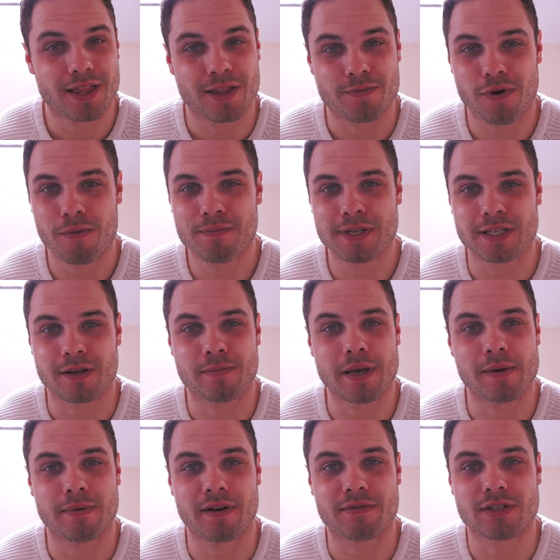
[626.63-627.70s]
the problem is that
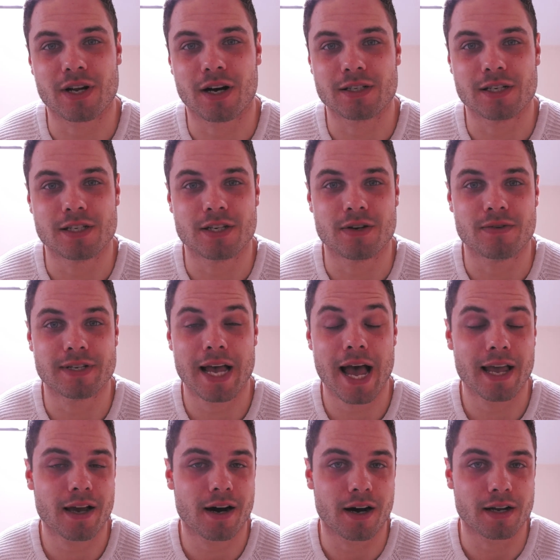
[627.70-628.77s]
people have started to use
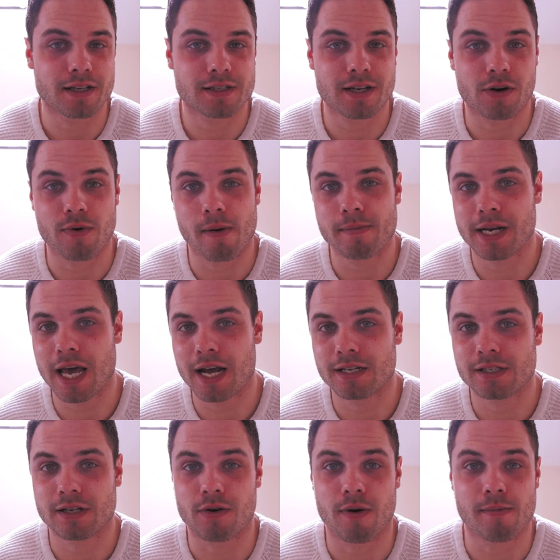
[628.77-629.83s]
AIs,
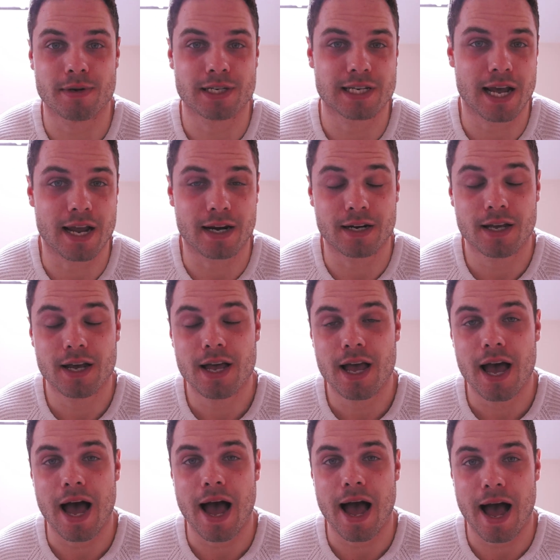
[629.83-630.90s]
Arimidex, Arimistane,
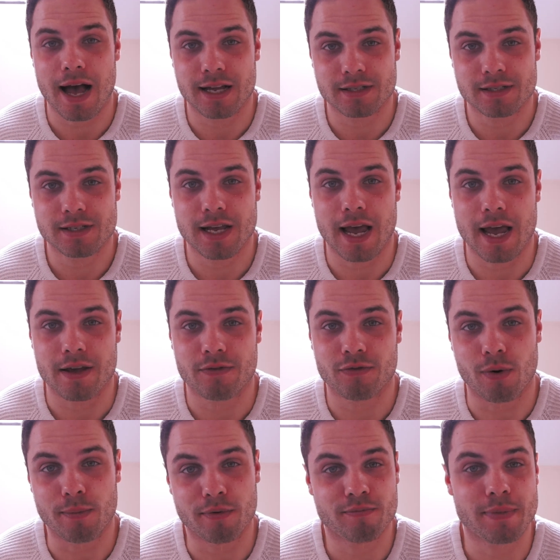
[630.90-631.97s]
as a
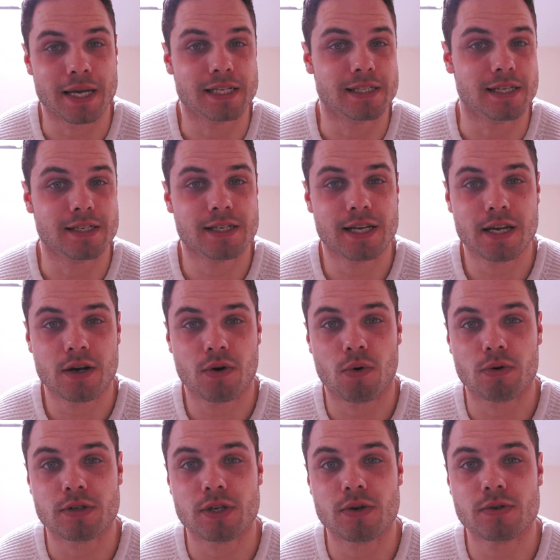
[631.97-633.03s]
form of PCT,
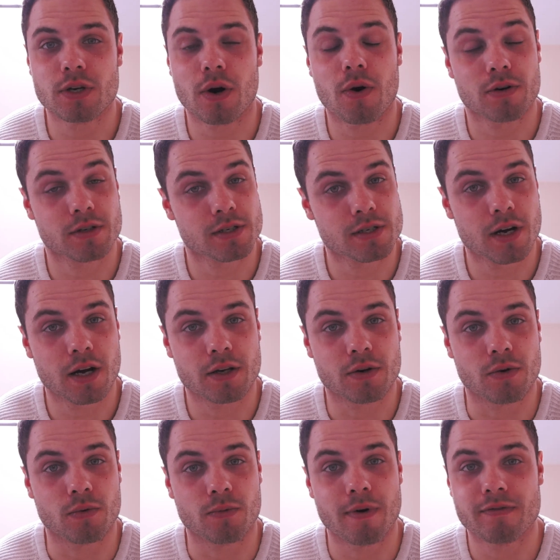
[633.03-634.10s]
or to use it on
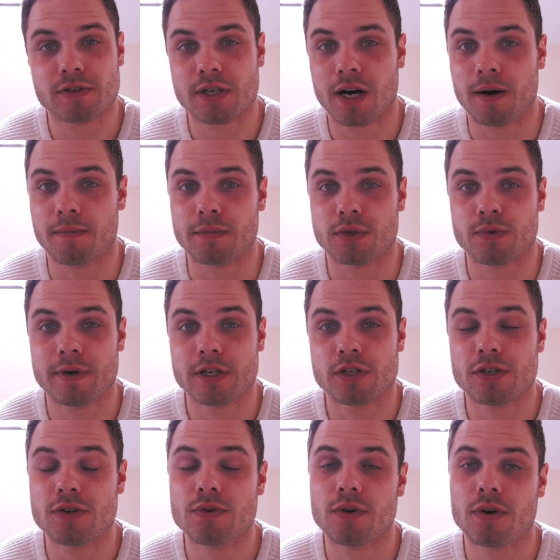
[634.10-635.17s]
cycle with SARMs,
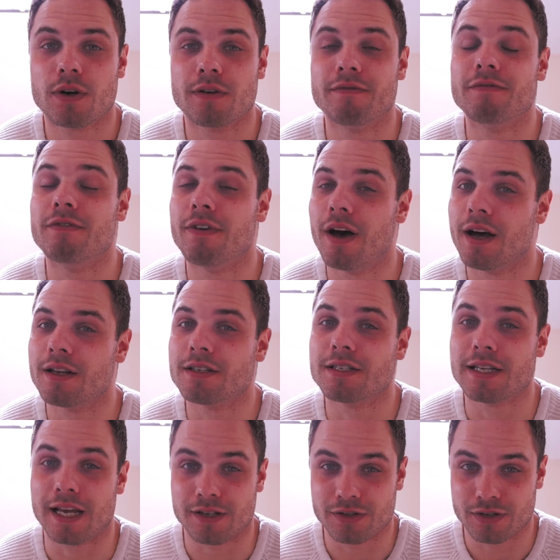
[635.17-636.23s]
which do not convert
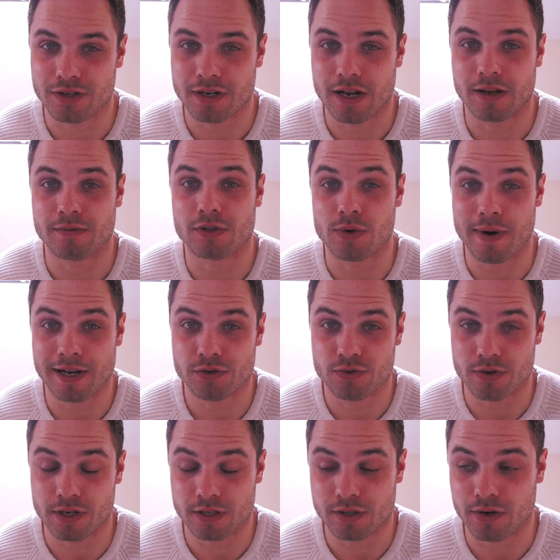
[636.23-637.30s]
to
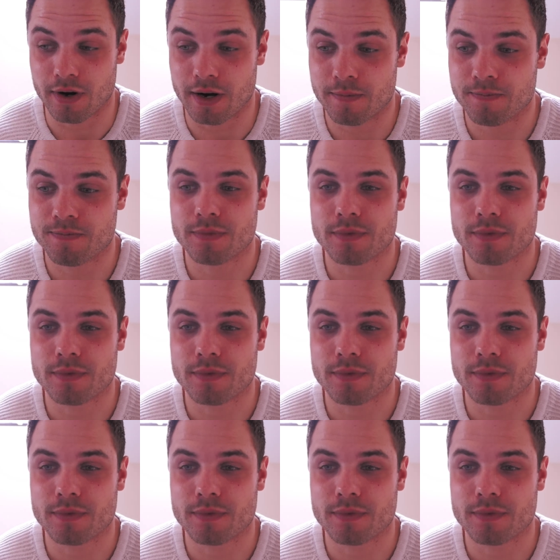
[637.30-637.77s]
estrogen.